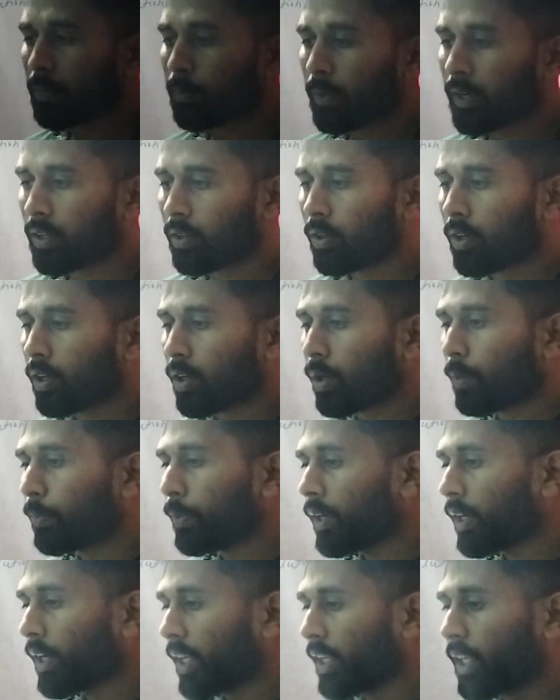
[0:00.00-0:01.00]
that particular
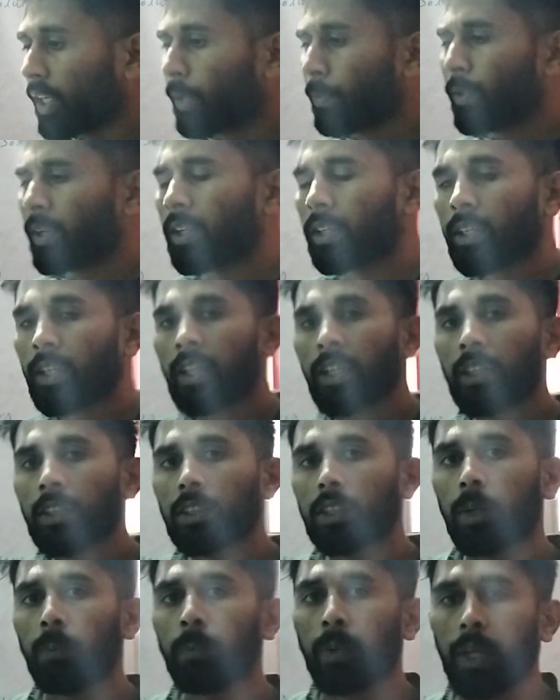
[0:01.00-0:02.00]
topic, like giving
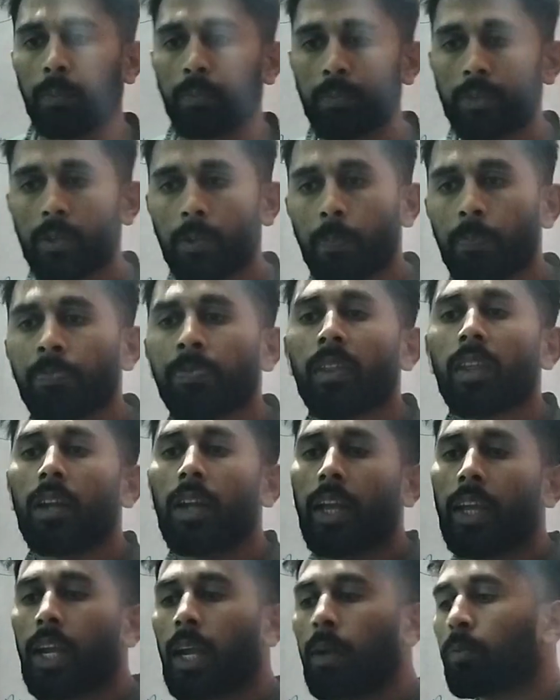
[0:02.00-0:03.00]
some tips,
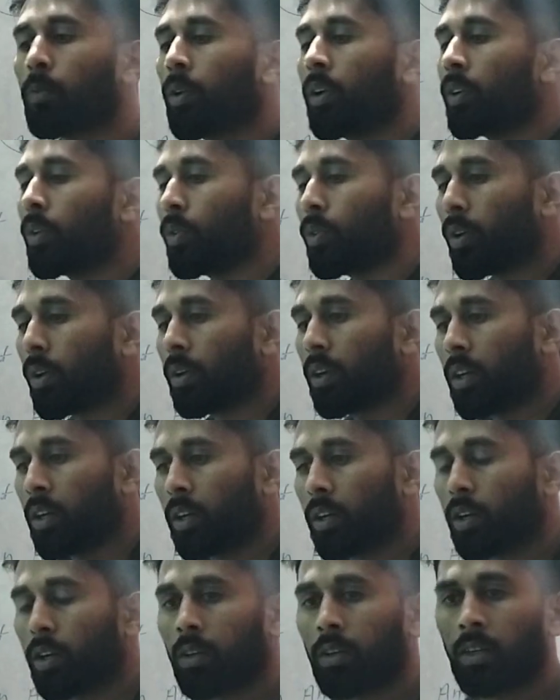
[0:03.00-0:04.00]
like I'm going
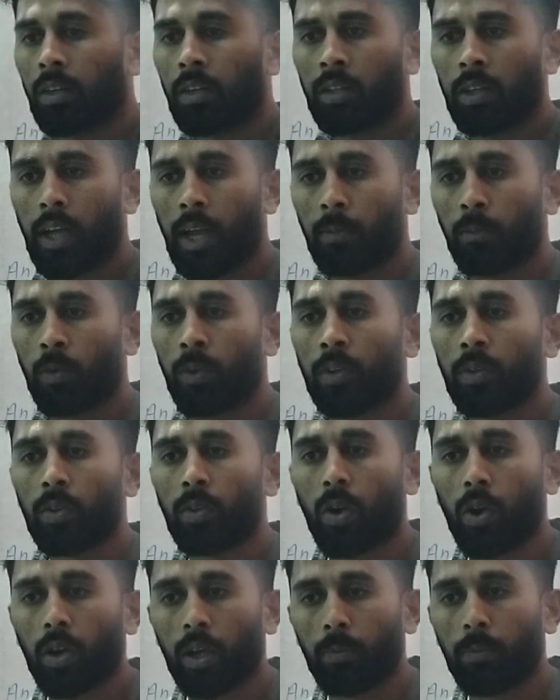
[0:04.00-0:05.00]
to
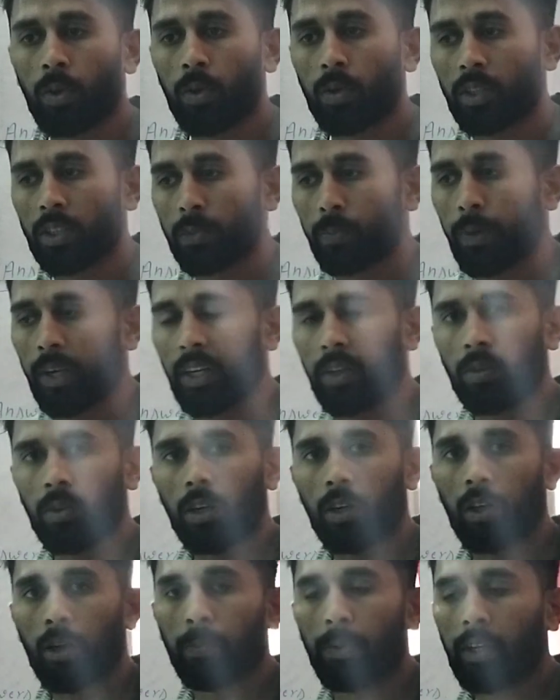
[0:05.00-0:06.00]
talk about this
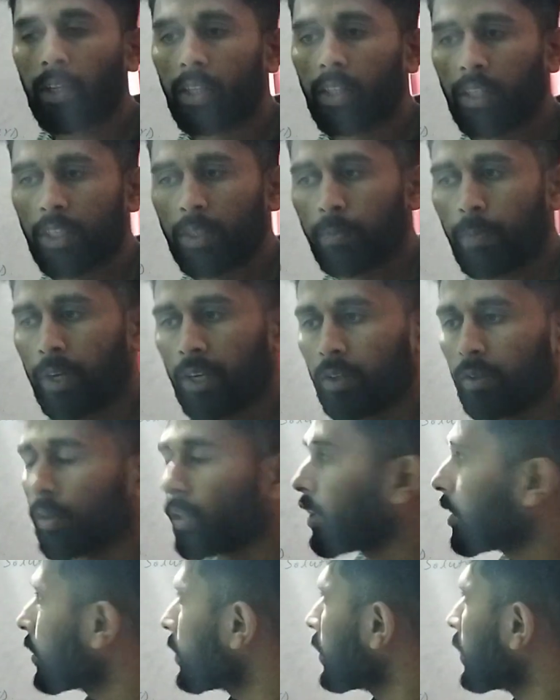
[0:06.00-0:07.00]
particular topic in this
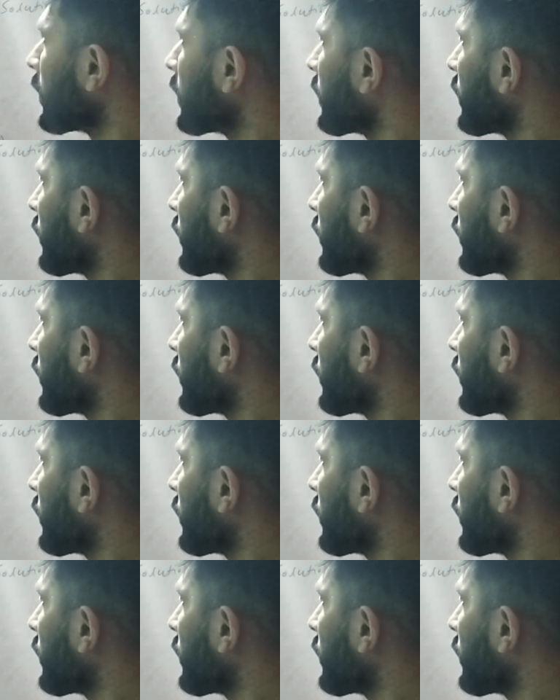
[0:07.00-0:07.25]
particular